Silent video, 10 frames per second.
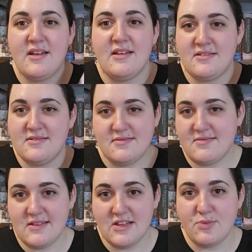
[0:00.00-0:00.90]
And
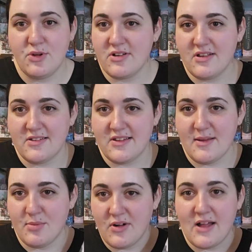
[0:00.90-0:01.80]
this book is
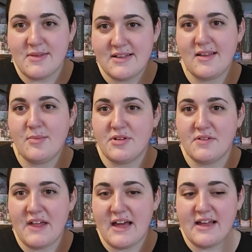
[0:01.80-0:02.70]
a prime example
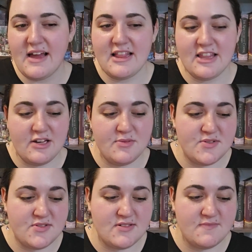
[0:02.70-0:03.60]
of that. I thought it
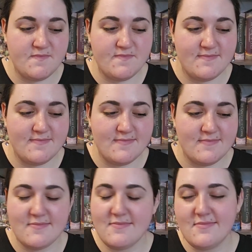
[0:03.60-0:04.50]
was,
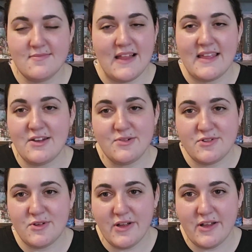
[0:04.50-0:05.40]
I thought it
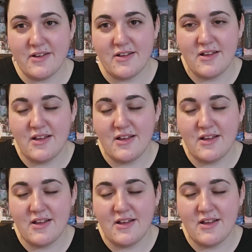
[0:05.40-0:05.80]
was so good.